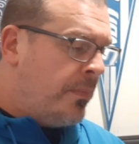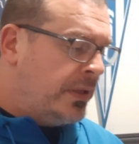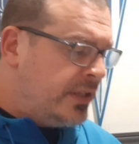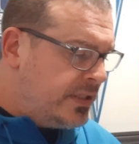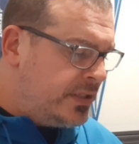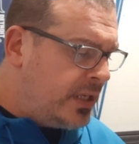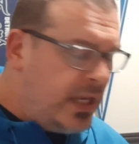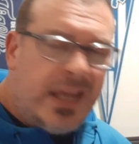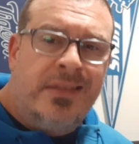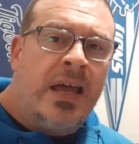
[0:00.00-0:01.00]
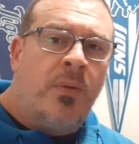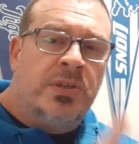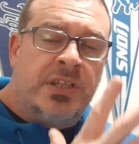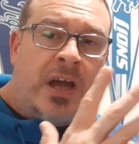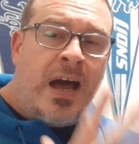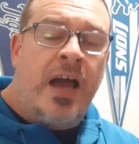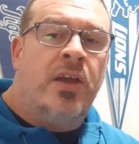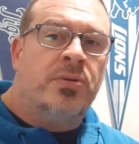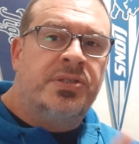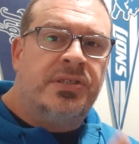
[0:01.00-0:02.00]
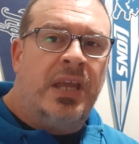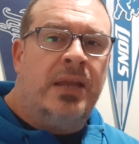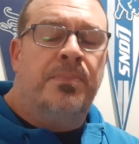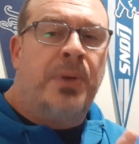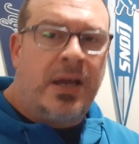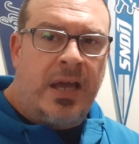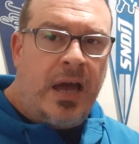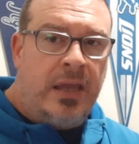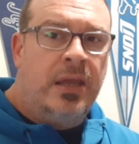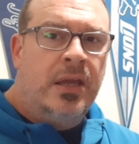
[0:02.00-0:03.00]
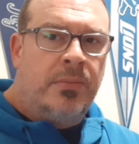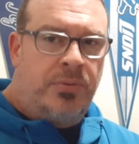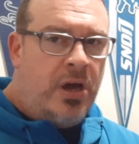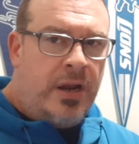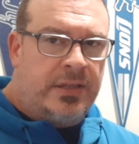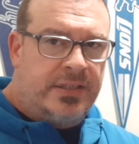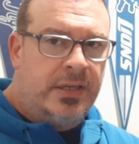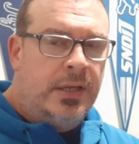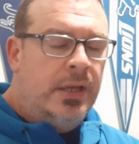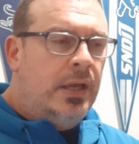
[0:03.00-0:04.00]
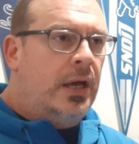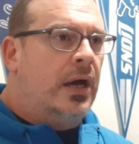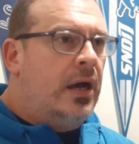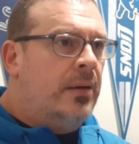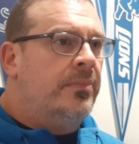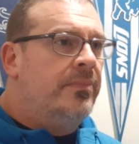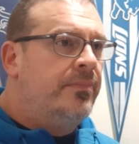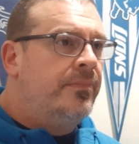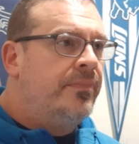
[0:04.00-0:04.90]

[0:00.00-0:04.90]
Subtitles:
But this is a kid that was an Ohio State Buckeye product. Didn't